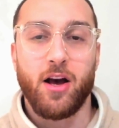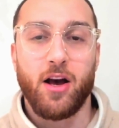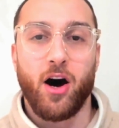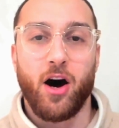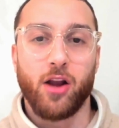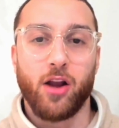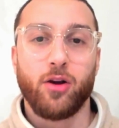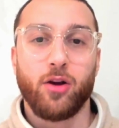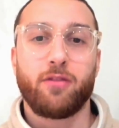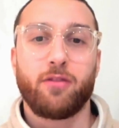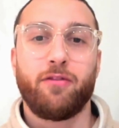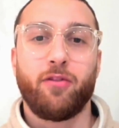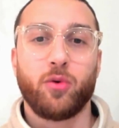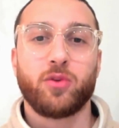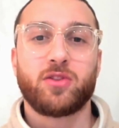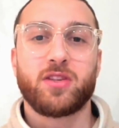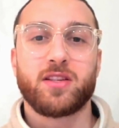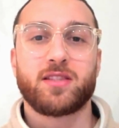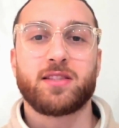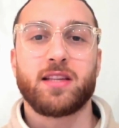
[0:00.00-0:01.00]
I look
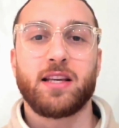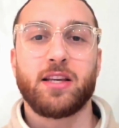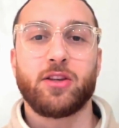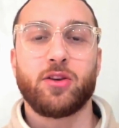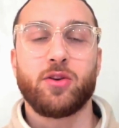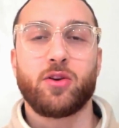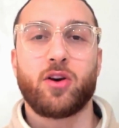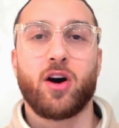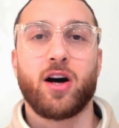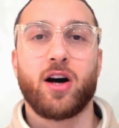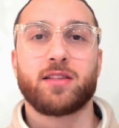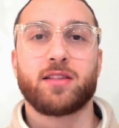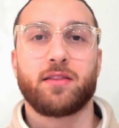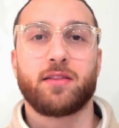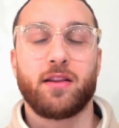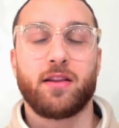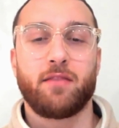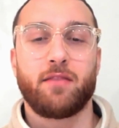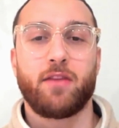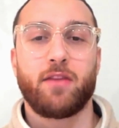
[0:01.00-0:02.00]
forward to seeing you guys
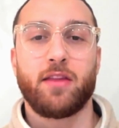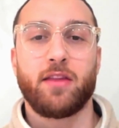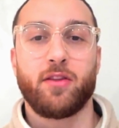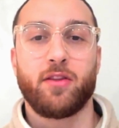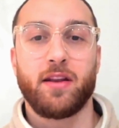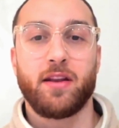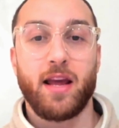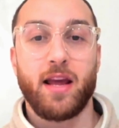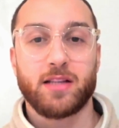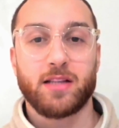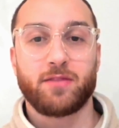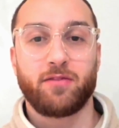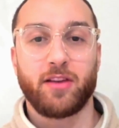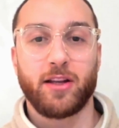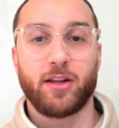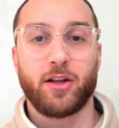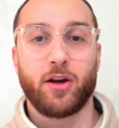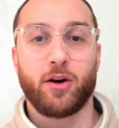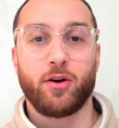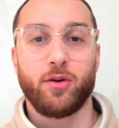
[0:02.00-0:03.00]
in the next
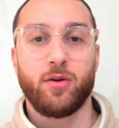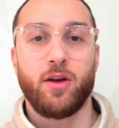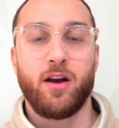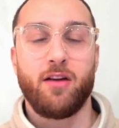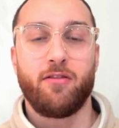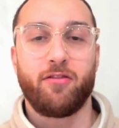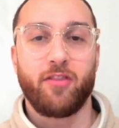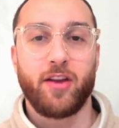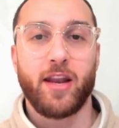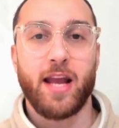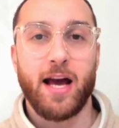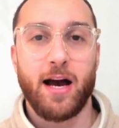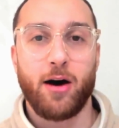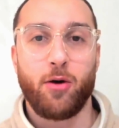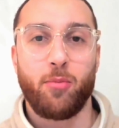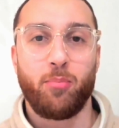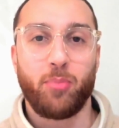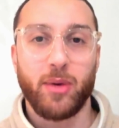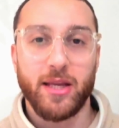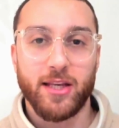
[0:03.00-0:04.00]
video. For
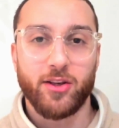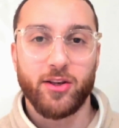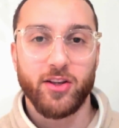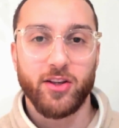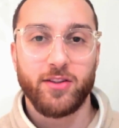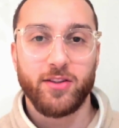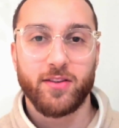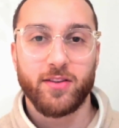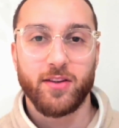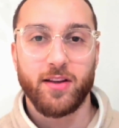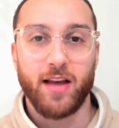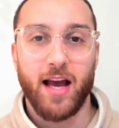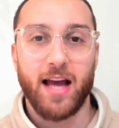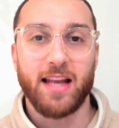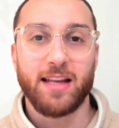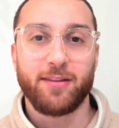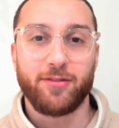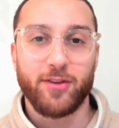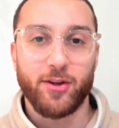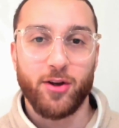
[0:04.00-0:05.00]
now, be good,
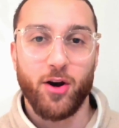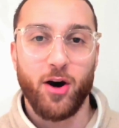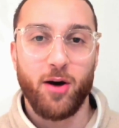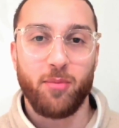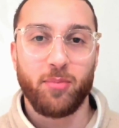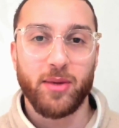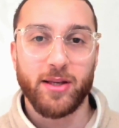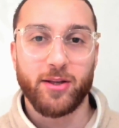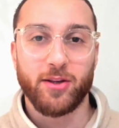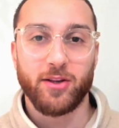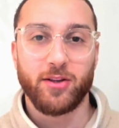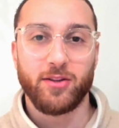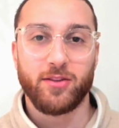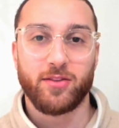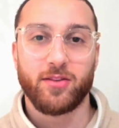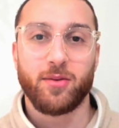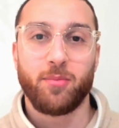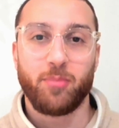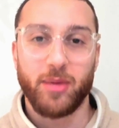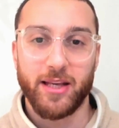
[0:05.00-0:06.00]
and if you can't be
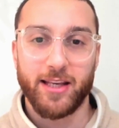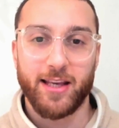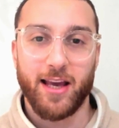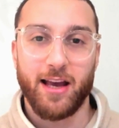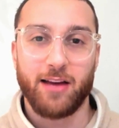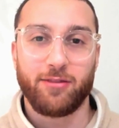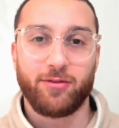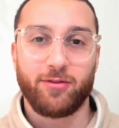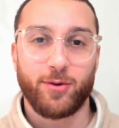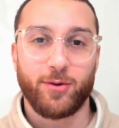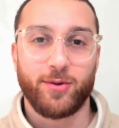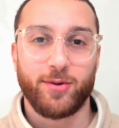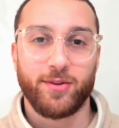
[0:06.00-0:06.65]
good, be careful.